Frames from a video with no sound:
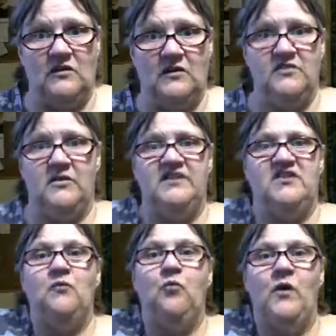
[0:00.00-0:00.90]
So I
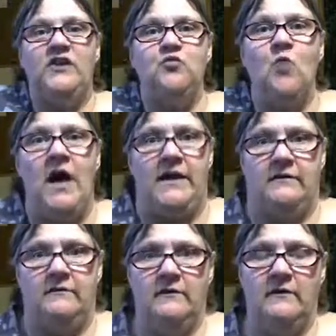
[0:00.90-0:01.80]
said, which one?
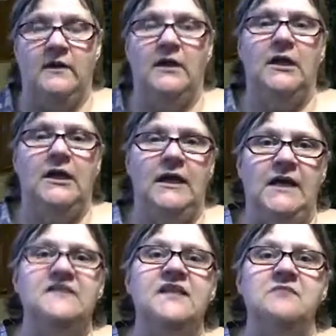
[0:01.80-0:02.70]
He
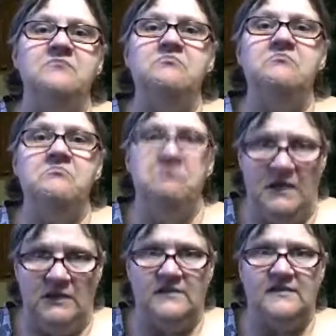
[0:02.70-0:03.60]
said,
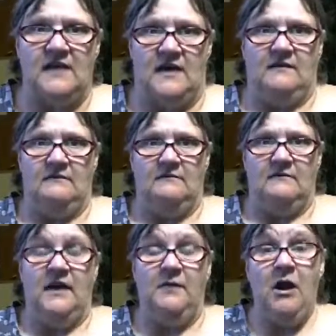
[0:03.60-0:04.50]
Bill's son.
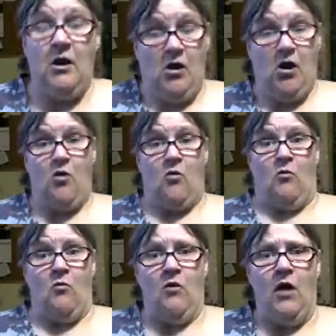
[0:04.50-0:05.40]
And I went, oh,
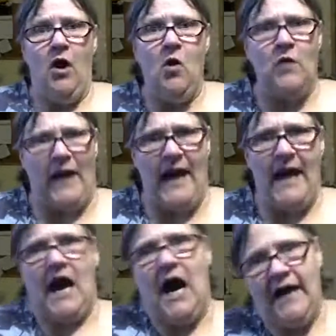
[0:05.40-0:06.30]
okay.
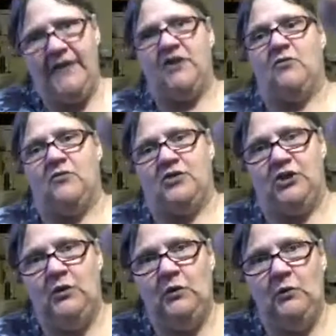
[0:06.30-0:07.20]
I know
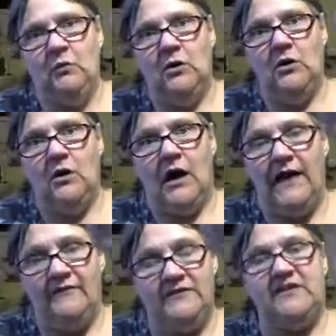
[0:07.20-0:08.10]
you. I
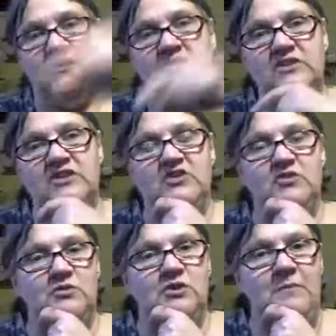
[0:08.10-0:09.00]
haven't seen you since you
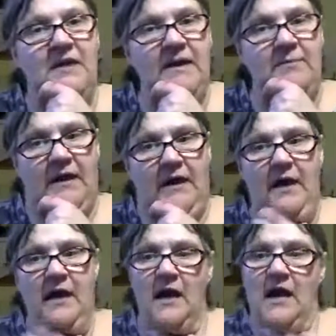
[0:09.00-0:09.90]
were a baby.
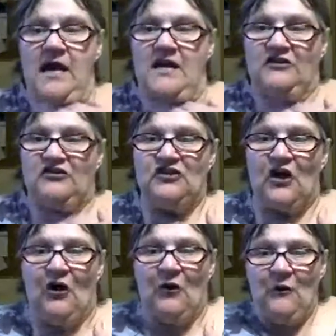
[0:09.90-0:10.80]

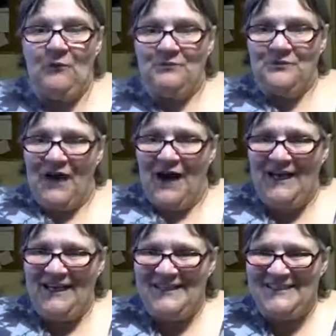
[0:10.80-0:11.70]
So,
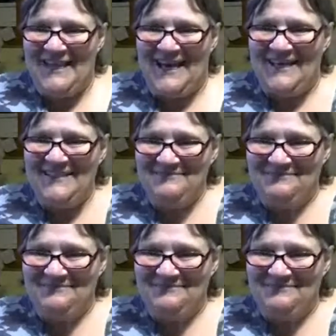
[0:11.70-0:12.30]
hi, Lisa.